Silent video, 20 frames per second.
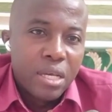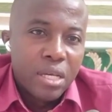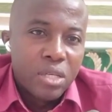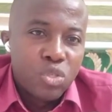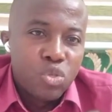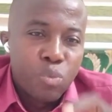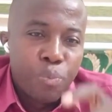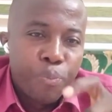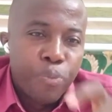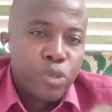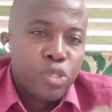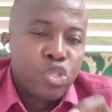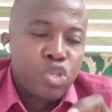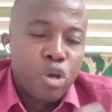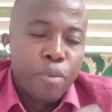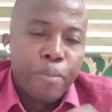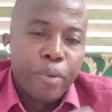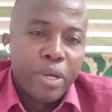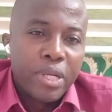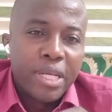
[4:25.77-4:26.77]
to put your
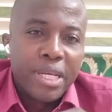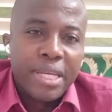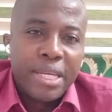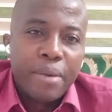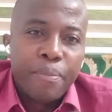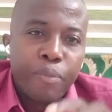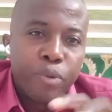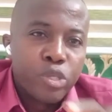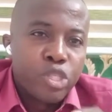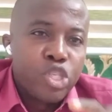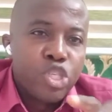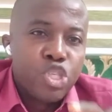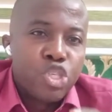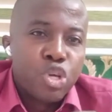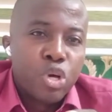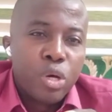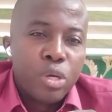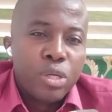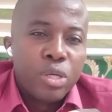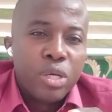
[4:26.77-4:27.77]
body in a
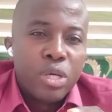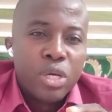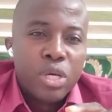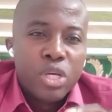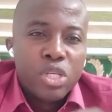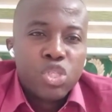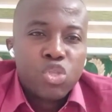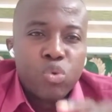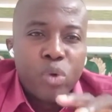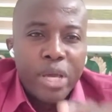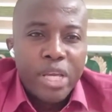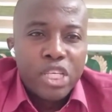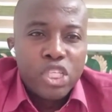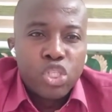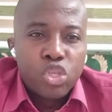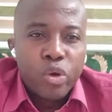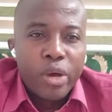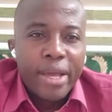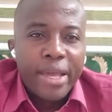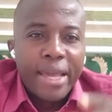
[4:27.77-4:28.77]
position to
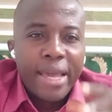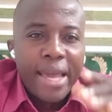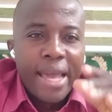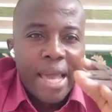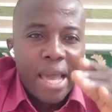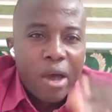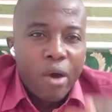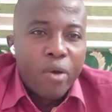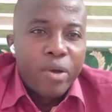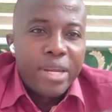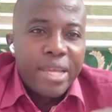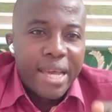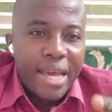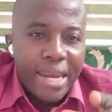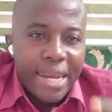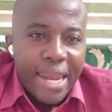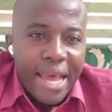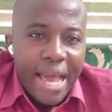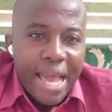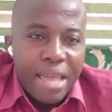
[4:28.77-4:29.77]
enjoy healthier
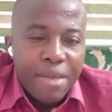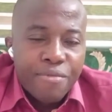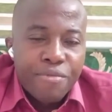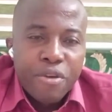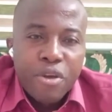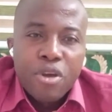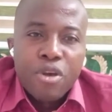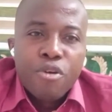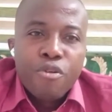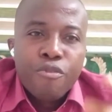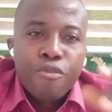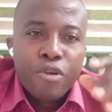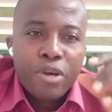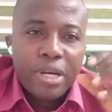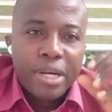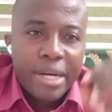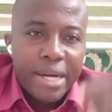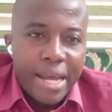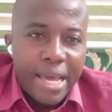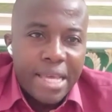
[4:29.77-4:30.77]
life for
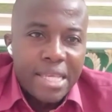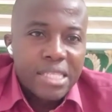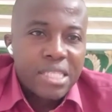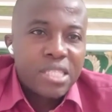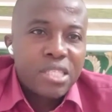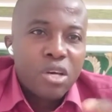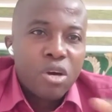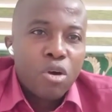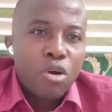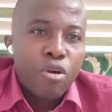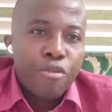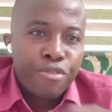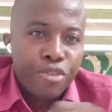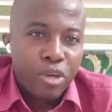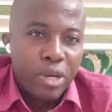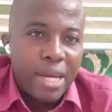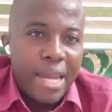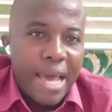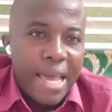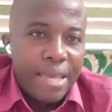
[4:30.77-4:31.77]
the rest of your
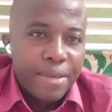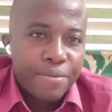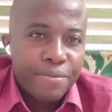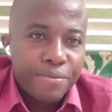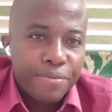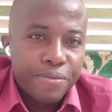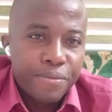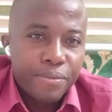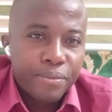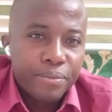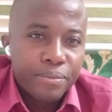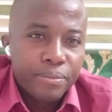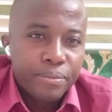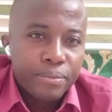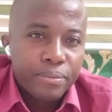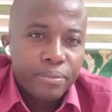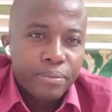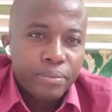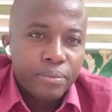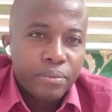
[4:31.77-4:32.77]
life.
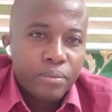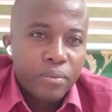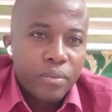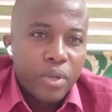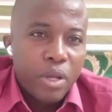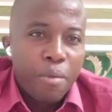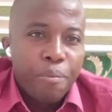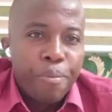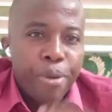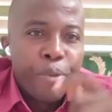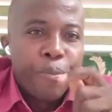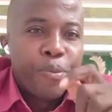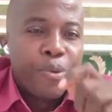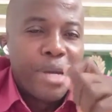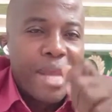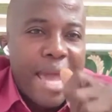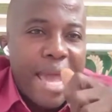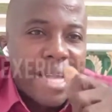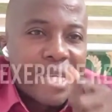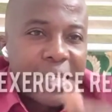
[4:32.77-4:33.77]
People
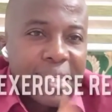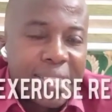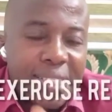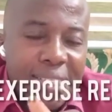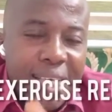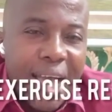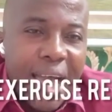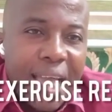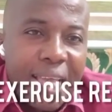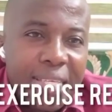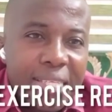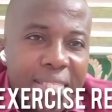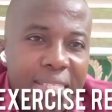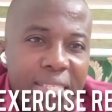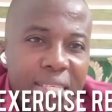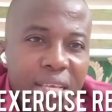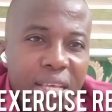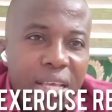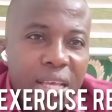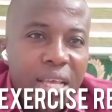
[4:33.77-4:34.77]
that
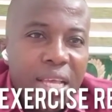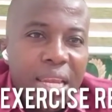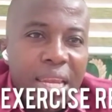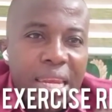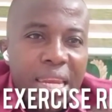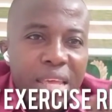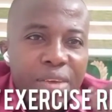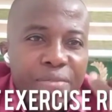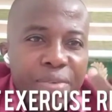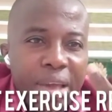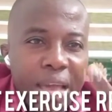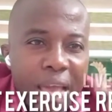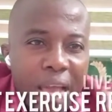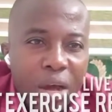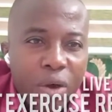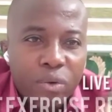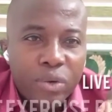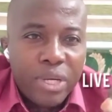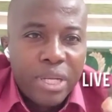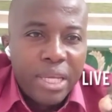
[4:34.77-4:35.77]
exercise live
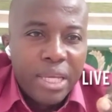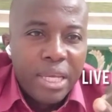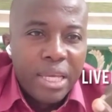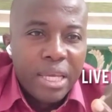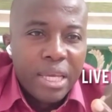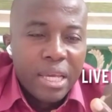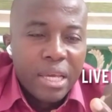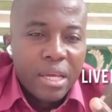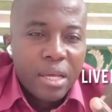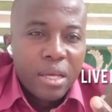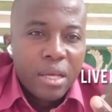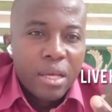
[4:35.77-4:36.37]
healthy